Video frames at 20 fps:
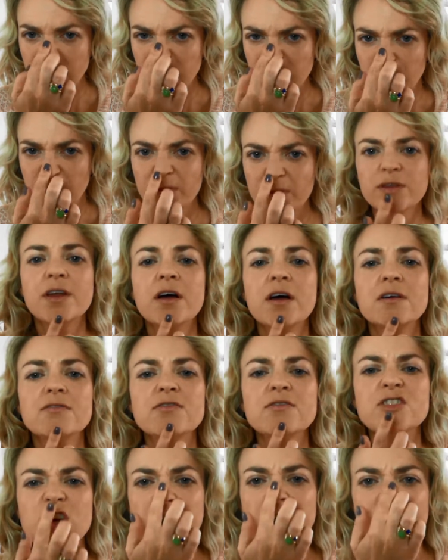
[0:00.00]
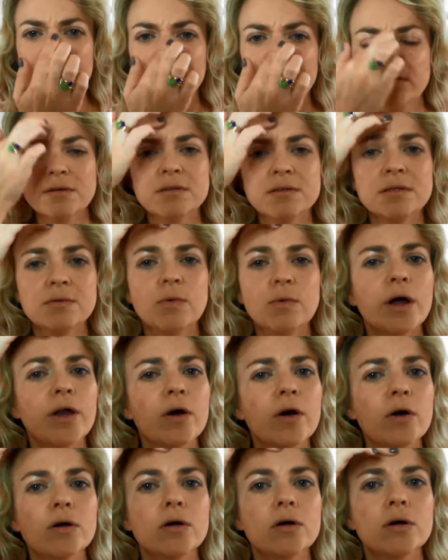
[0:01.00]
little bit on the nose, chin, why
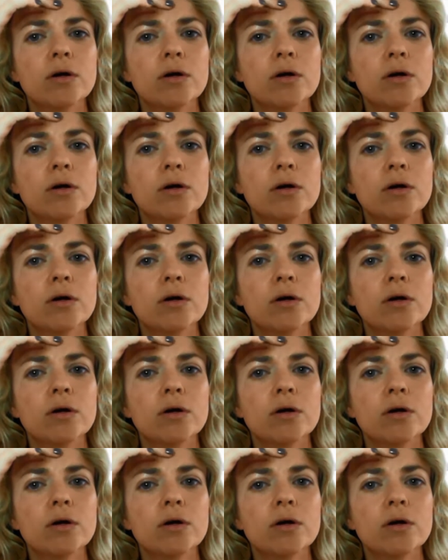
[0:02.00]
not?